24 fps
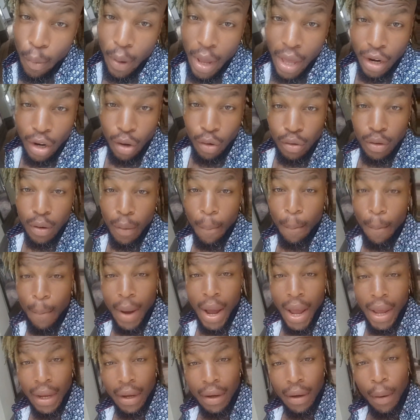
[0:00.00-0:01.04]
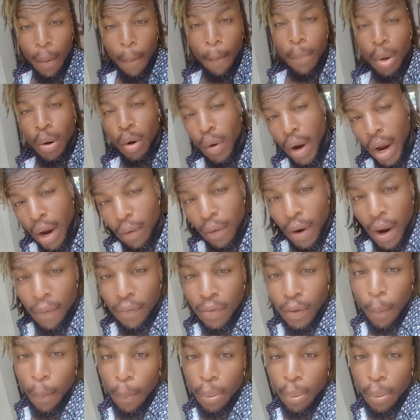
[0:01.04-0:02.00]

Man on the mic. Prayer After